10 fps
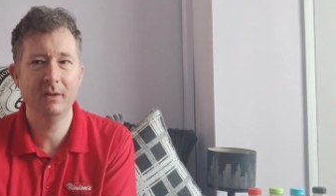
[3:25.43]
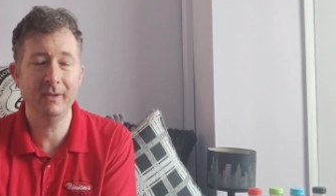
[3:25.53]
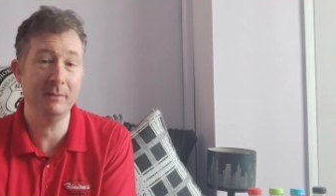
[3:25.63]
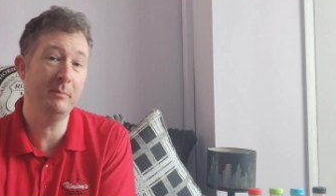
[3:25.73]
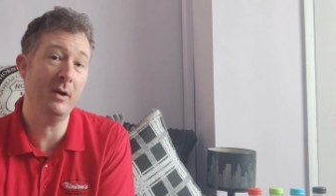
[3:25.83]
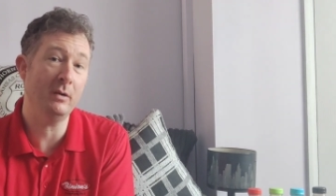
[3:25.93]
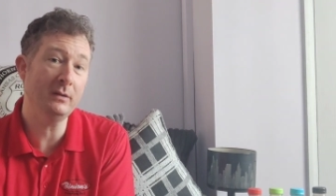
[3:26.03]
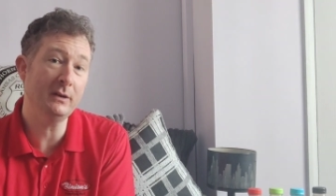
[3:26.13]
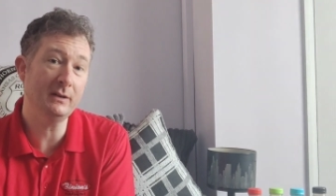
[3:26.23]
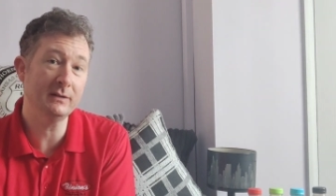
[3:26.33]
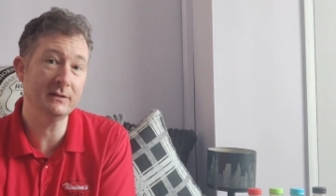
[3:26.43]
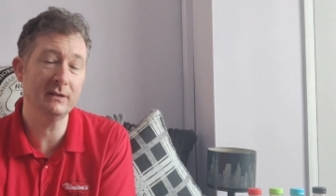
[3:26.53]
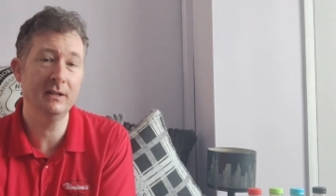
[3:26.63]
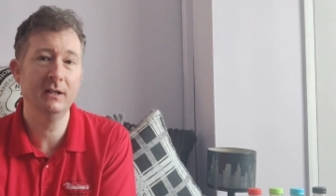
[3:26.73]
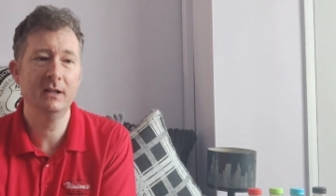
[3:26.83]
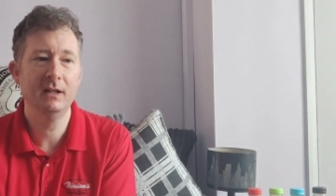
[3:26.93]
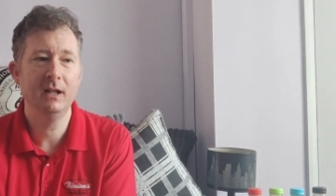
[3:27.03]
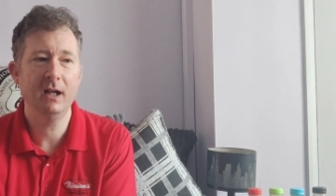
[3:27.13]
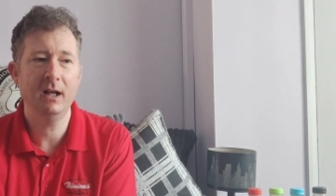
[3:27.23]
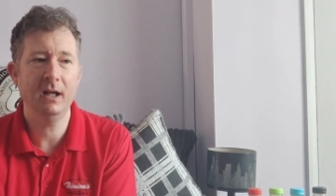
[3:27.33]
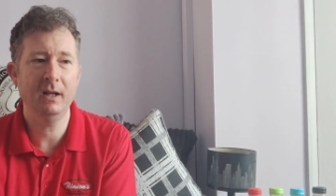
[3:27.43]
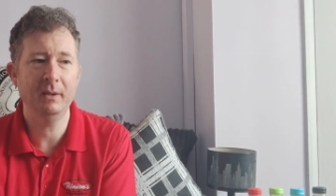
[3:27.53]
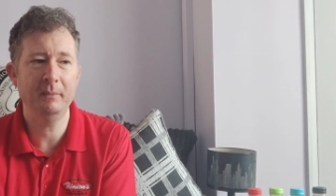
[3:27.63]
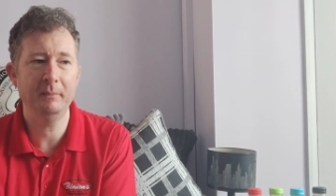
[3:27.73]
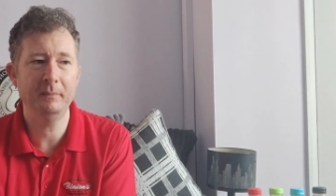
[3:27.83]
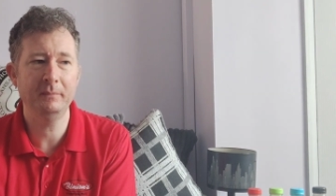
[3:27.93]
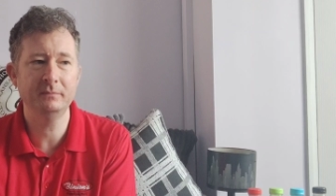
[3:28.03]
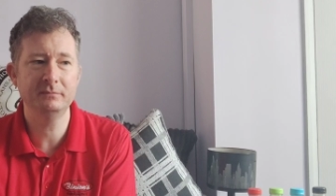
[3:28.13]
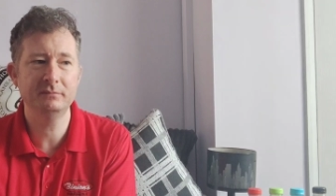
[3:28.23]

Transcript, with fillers: We had Pogs. Um,